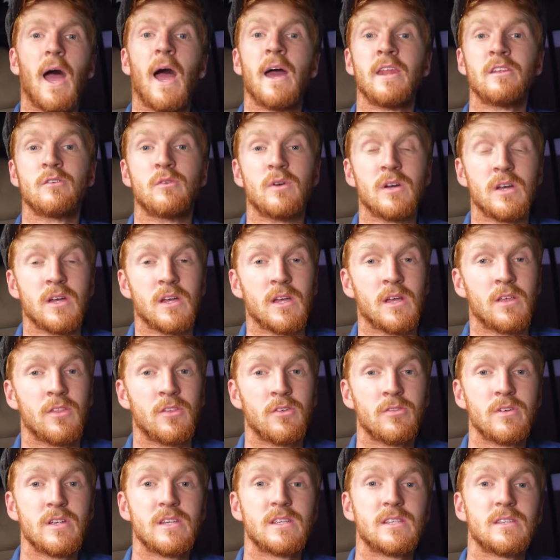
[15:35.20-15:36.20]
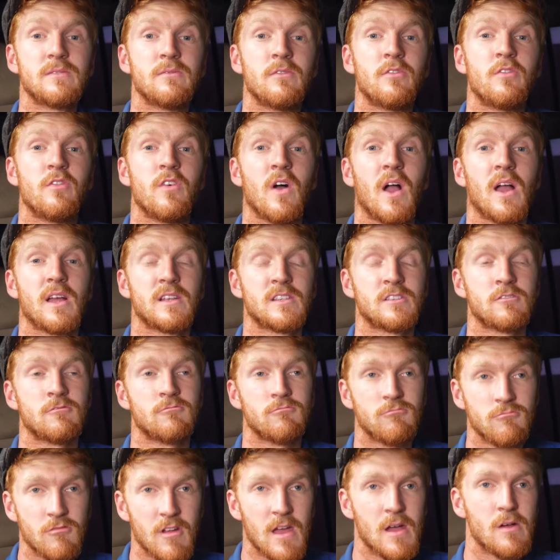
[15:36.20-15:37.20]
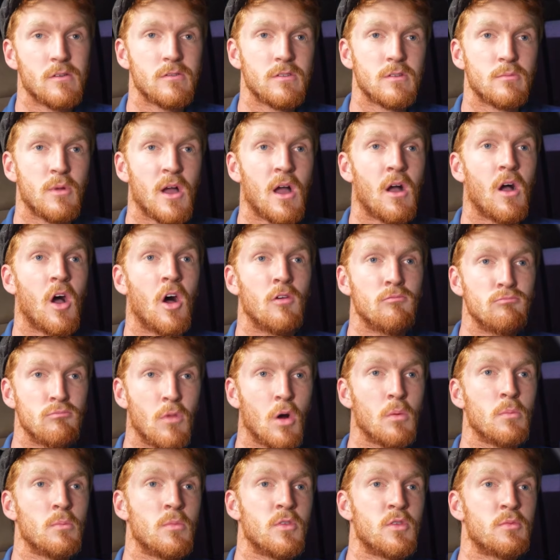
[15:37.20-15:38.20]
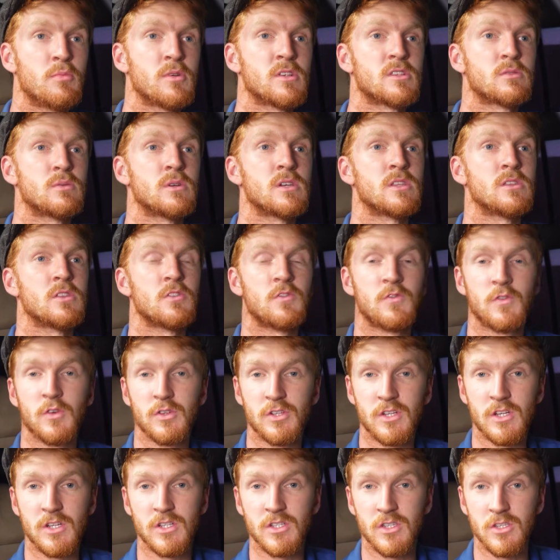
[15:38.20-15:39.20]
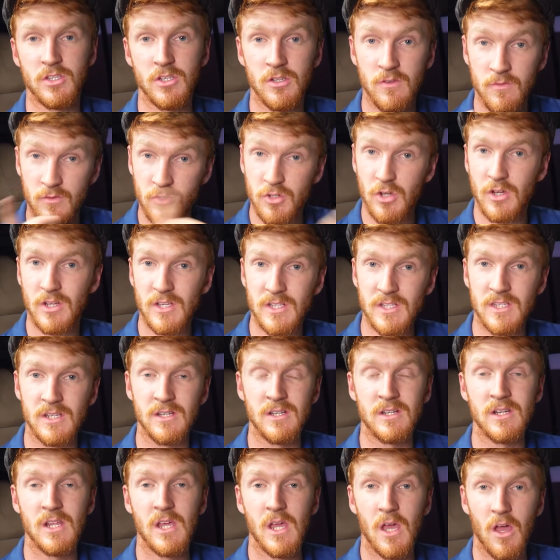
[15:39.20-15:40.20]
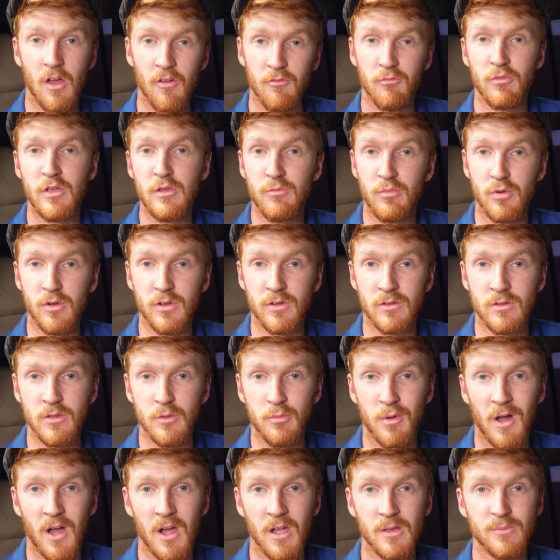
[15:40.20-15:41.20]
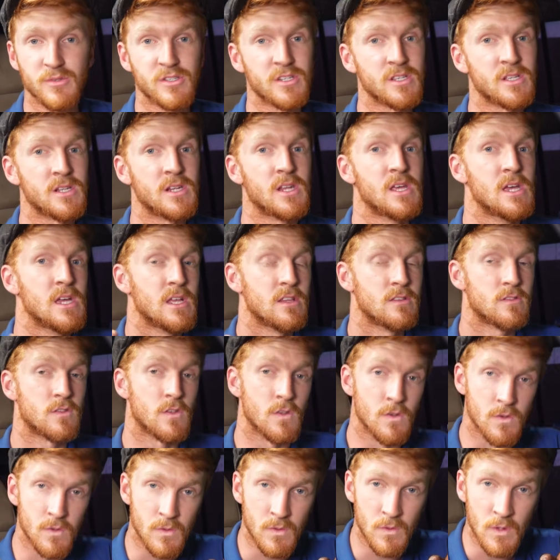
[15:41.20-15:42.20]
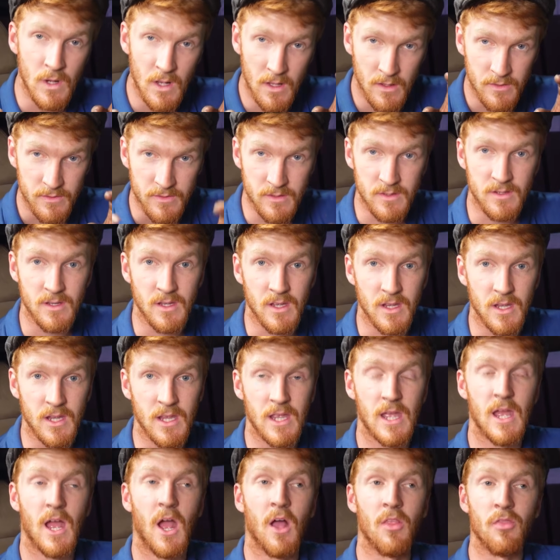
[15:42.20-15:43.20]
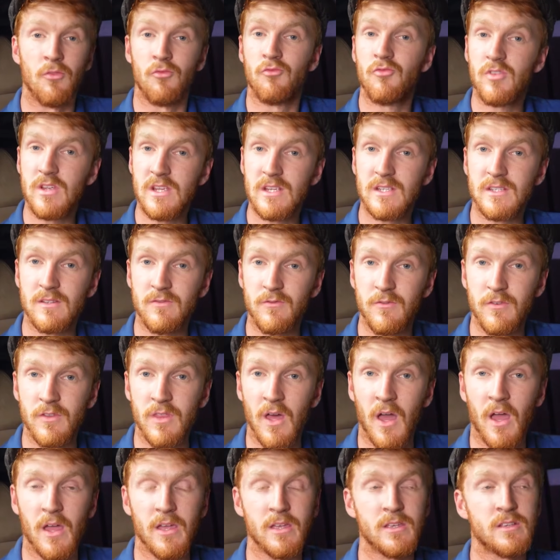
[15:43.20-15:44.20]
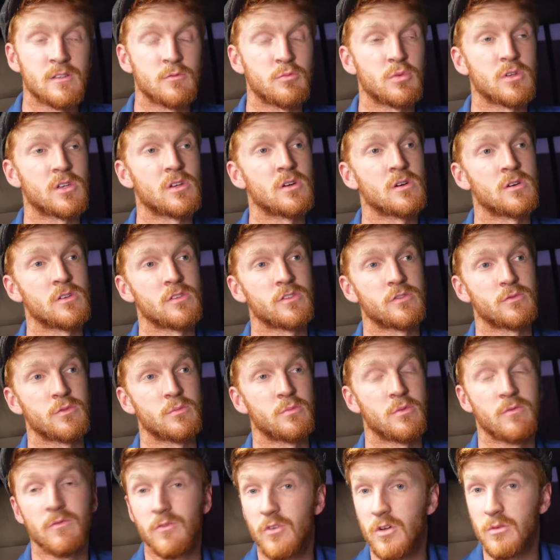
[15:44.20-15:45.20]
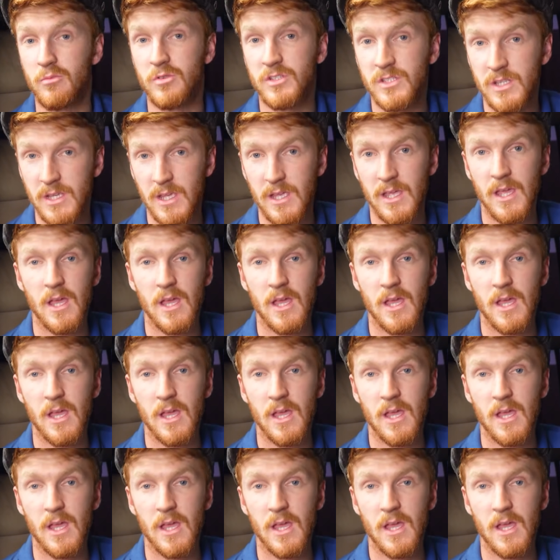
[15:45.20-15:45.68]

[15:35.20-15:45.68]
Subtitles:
Anyway, there is in fact around about a month between the footage that you've just seen of me putting all the pipes in to today. And the reason for that is because we've been very busy,